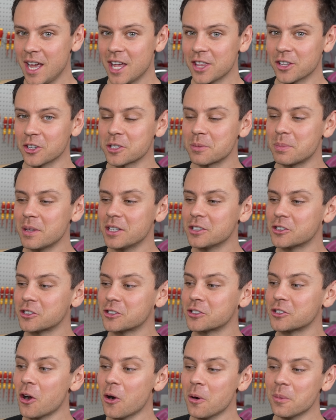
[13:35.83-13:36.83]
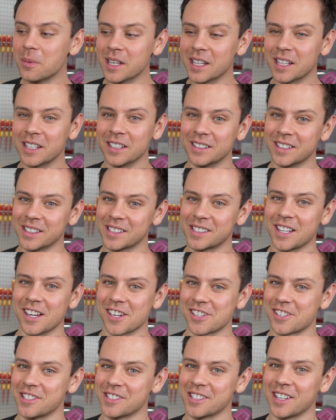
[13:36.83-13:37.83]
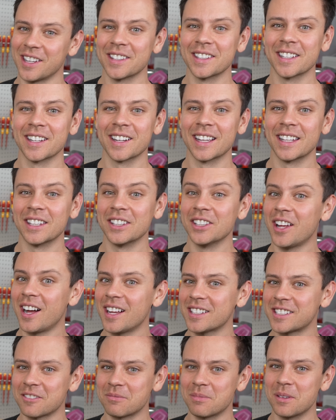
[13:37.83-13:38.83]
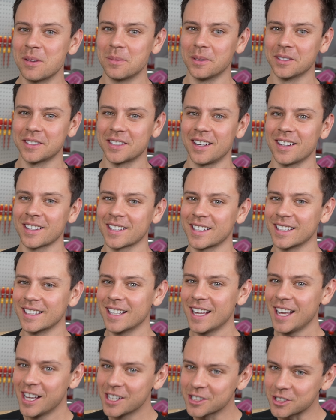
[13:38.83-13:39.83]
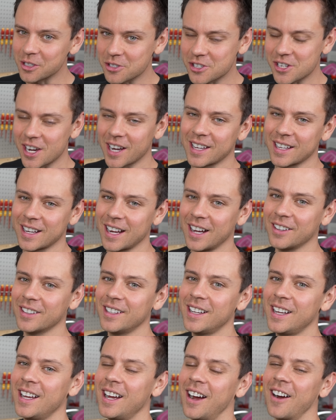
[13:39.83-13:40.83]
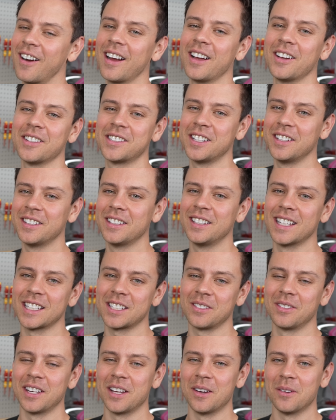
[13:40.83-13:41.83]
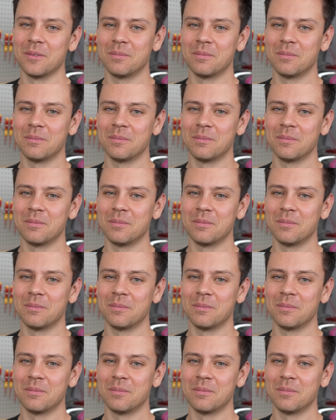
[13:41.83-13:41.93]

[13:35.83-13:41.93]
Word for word: There's been so many good discussions on there and lots of people talking, so check it out. All right, I'll see you in the next video.